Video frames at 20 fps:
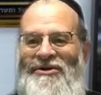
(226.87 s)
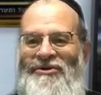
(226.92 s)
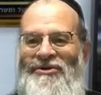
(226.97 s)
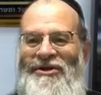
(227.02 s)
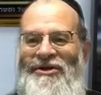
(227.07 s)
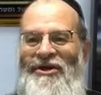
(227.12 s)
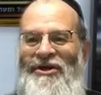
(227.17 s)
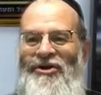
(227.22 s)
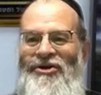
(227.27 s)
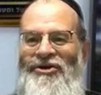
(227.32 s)

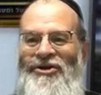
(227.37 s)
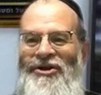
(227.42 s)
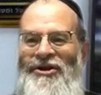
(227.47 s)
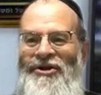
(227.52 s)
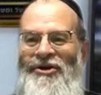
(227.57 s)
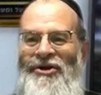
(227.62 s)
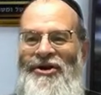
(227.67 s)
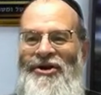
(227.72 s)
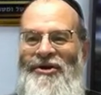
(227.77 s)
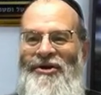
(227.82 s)

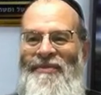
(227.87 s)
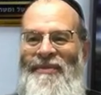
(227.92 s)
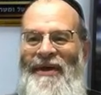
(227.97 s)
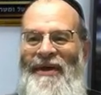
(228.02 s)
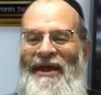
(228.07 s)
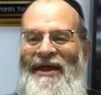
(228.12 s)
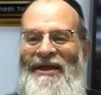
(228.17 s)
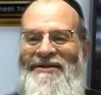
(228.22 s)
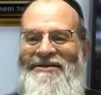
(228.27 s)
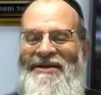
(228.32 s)
Denatured
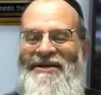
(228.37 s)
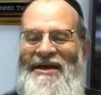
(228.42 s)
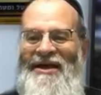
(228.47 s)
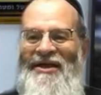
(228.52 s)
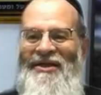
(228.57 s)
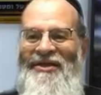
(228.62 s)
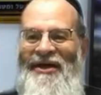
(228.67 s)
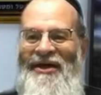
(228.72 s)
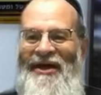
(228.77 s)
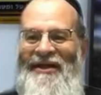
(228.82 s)
means
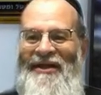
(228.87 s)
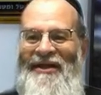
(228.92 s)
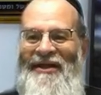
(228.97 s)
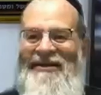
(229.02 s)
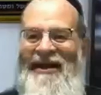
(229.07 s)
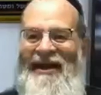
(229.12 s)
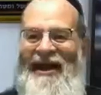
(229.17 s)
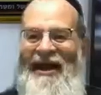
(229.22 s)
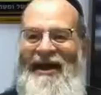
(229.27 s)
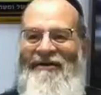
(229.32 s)
that they
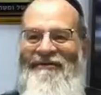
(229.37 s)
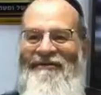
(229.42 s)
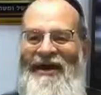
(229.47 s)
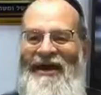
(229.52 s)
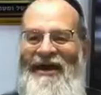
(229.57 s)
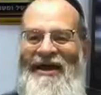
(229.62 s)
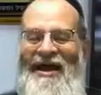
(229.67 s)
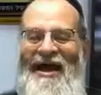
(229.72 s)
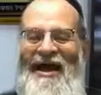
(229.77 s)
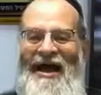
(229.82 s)
have
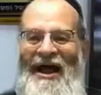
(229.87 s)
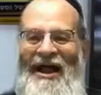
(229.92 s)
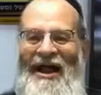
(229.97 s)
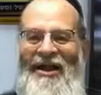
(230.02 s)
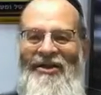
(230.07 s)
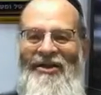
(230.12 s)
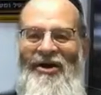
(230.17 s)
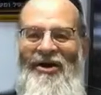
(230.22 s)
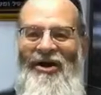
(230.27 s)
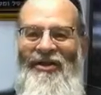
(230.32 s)
a
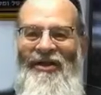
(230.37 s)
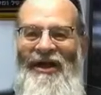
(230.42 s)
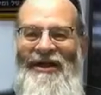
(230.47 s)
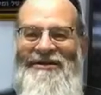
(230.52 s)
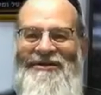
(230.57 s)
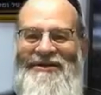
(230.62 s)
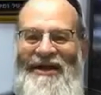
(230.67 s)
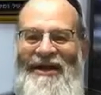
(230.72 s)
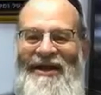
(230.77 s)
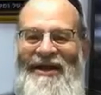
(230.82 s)
alcohol
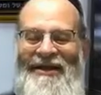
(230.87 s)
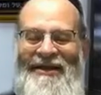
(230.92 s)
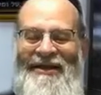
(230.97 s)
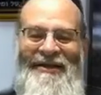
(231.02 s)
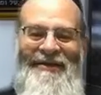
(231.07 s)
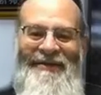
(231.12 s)
that's a